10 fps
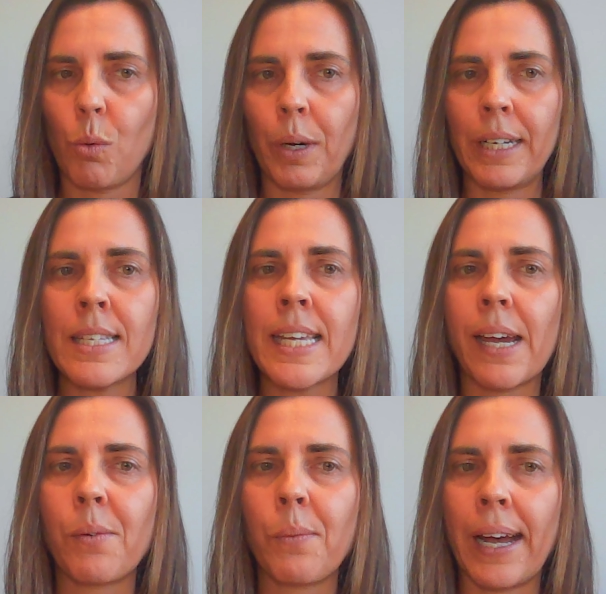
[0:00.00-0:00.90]
what is it?
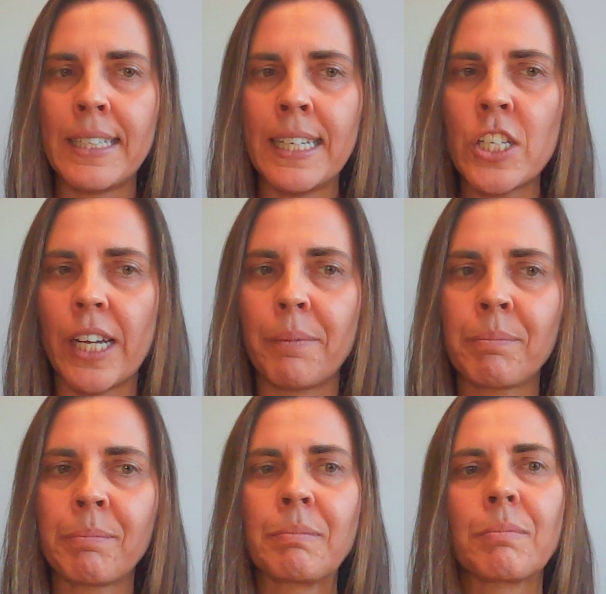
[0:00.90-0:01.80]
Why teach it?
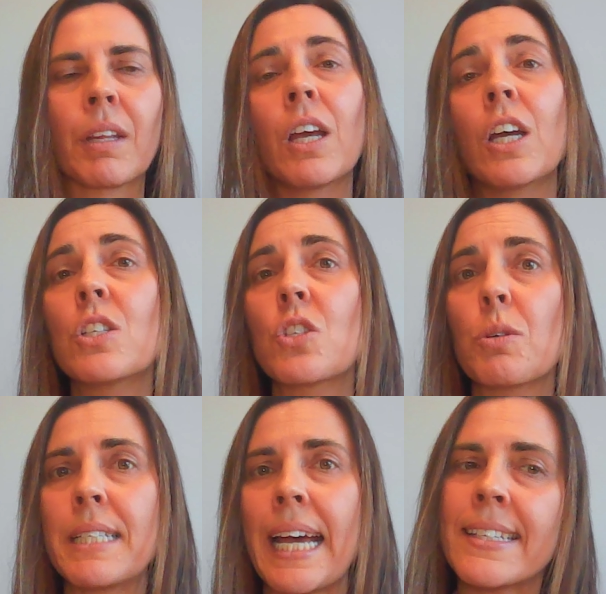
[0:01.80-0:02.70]

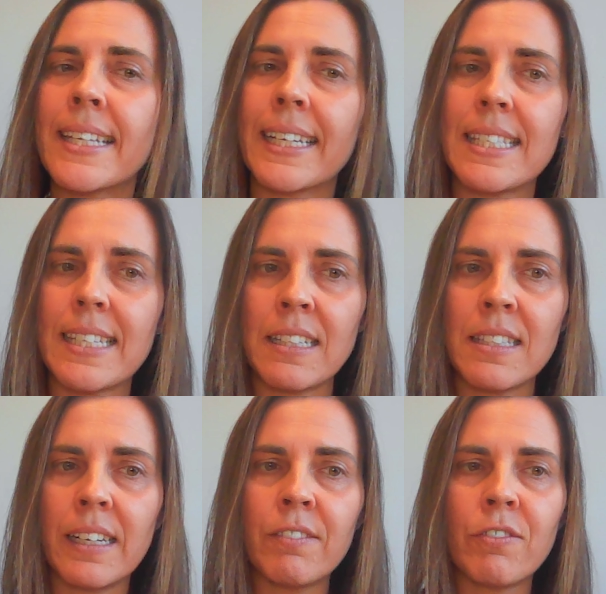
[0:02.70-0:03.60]
Subitizing is
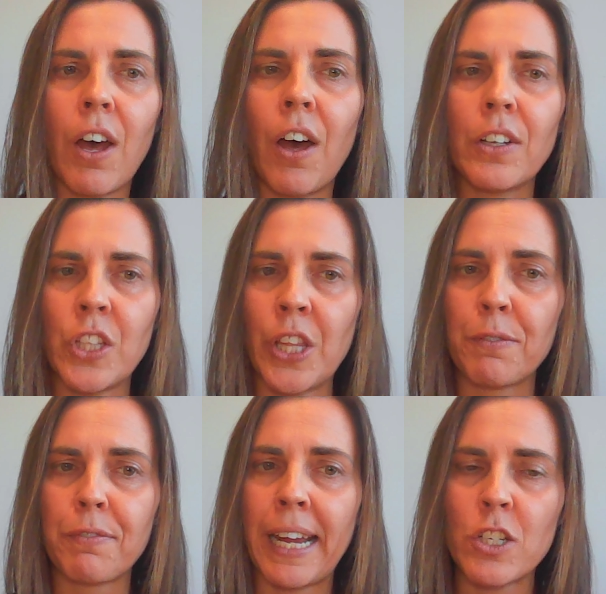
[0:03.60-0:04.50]
sensitive to the
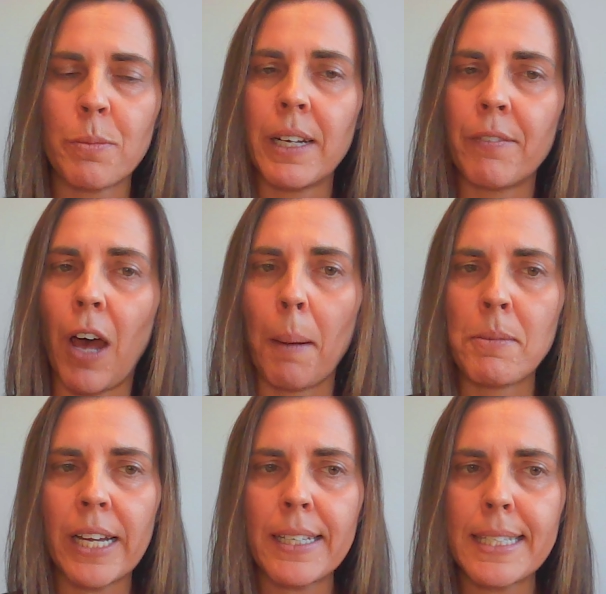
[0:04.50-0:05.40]
arrangement of
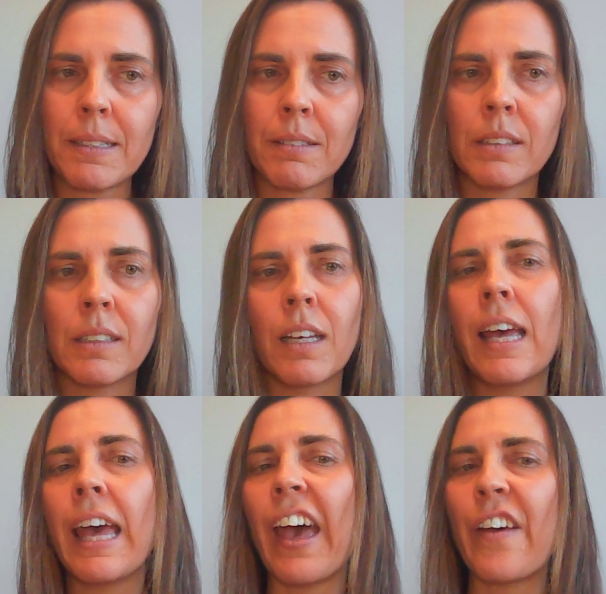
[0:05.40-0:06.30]
objects.
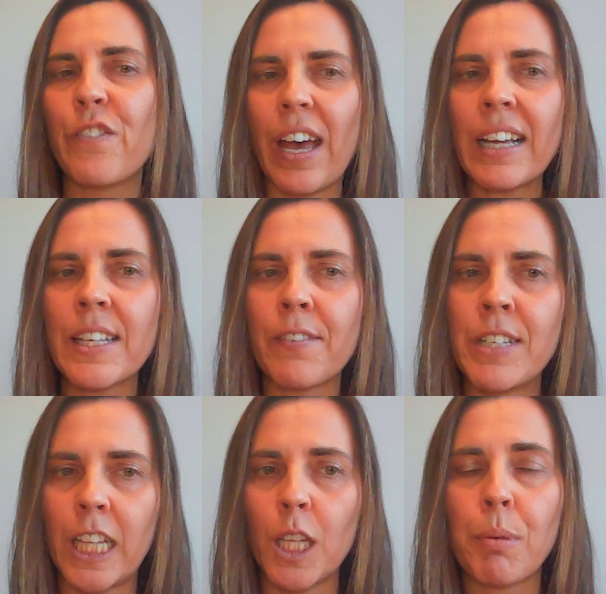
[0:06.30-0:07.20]
Effects of
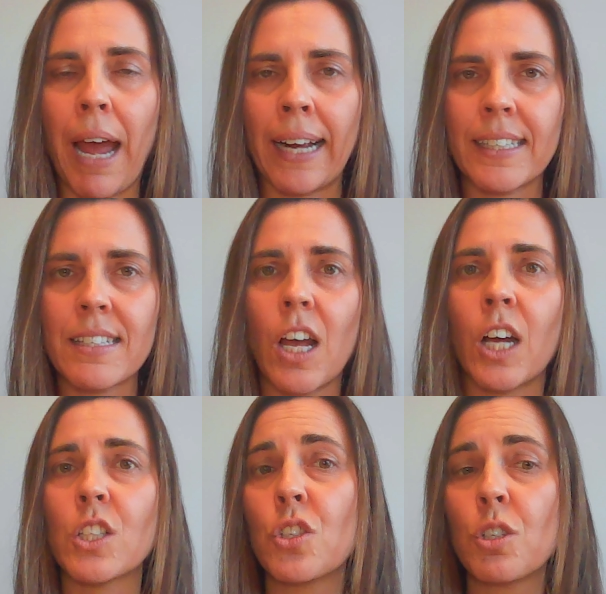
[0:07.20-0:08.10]
daily practice on
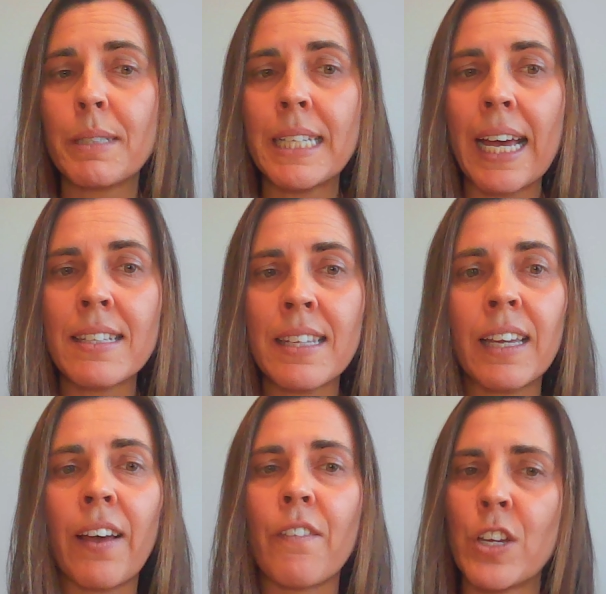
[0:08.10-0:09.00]

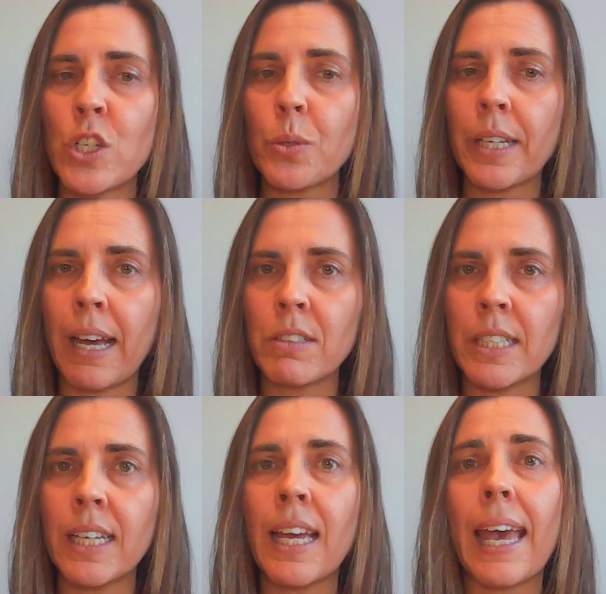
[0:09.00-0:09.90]
subitizing, visual
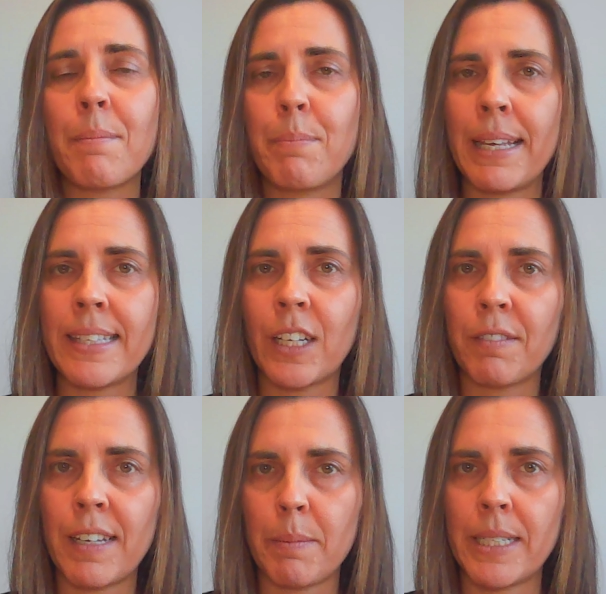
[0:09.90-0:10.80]
counting, and basic
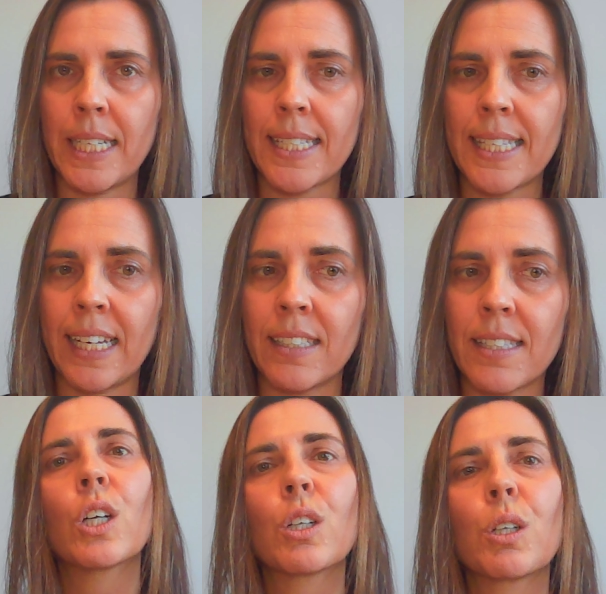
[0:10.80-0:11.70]
arithmetic
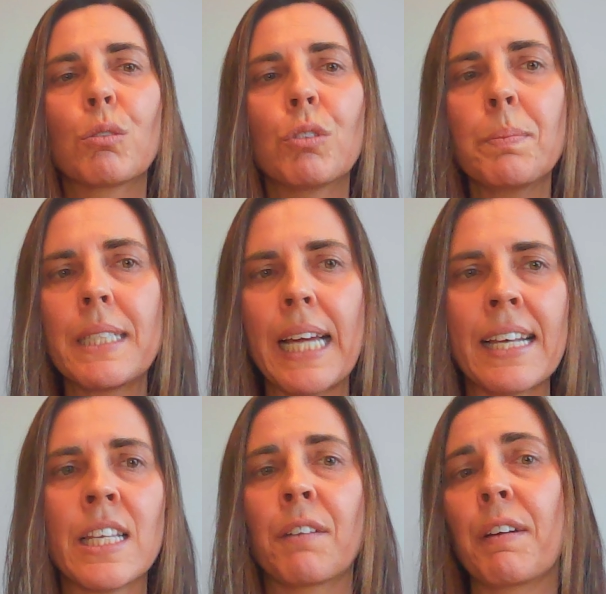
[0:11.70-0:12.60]
skills.
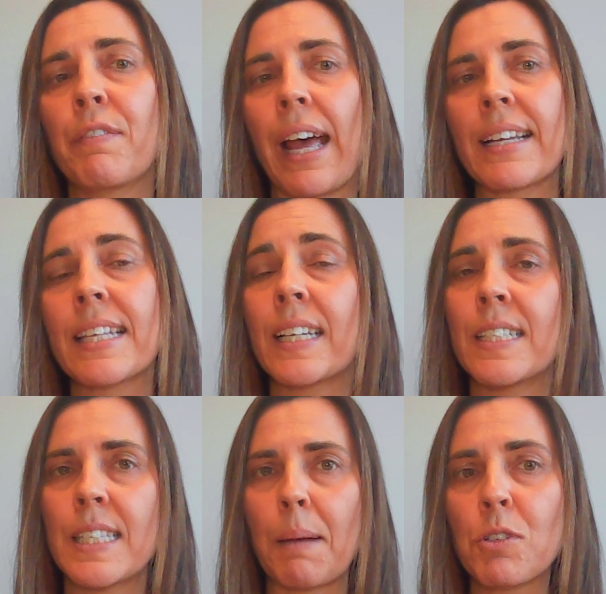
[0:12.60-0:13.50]
Groupitizing reflects
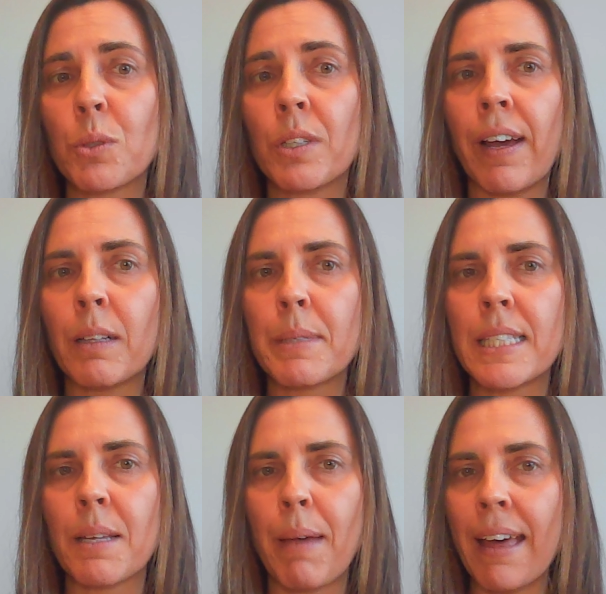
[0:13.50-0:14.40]
conceptual developments
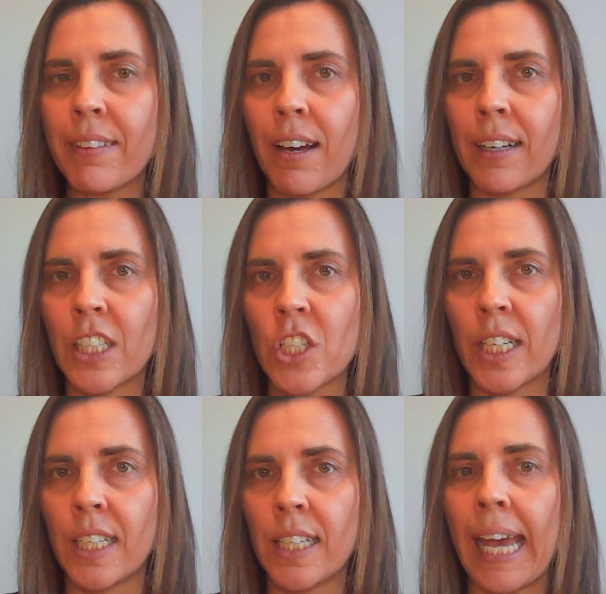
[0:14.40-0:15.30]
in math
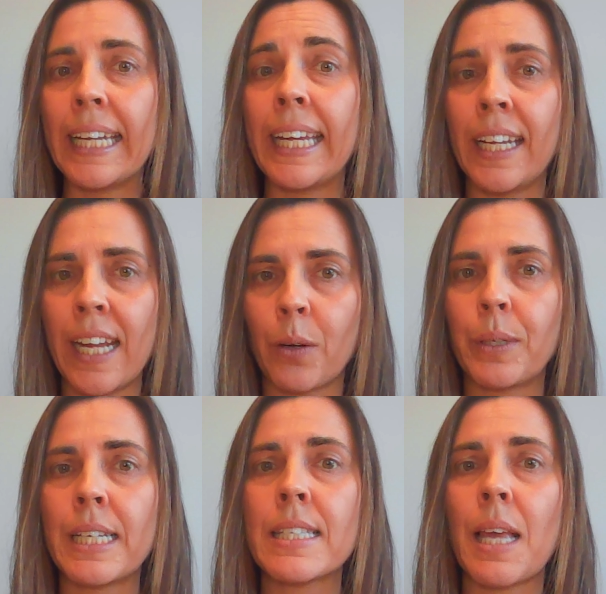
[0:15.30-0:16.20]
cognition and
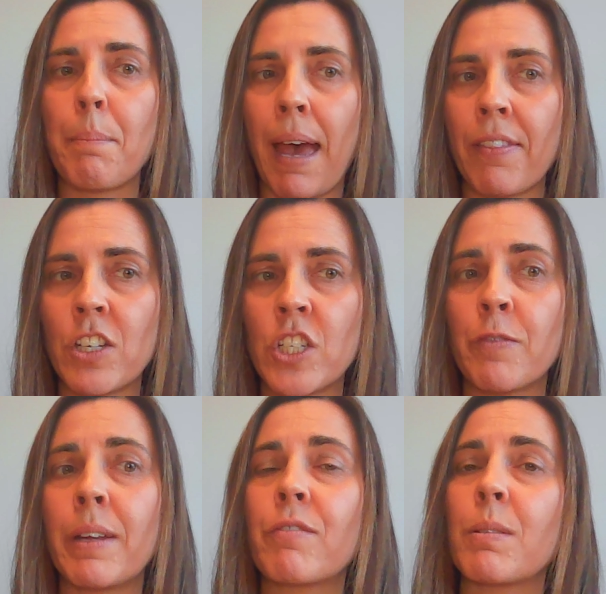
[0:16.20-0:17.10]
inequities in math
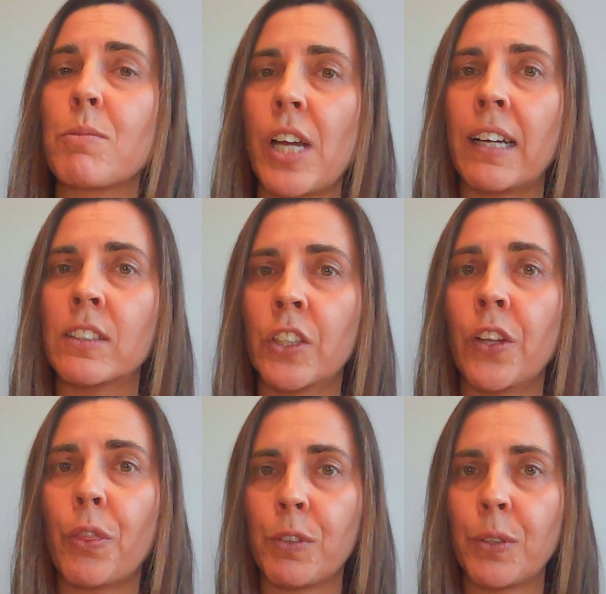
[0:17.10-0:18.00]
achievement from childhood through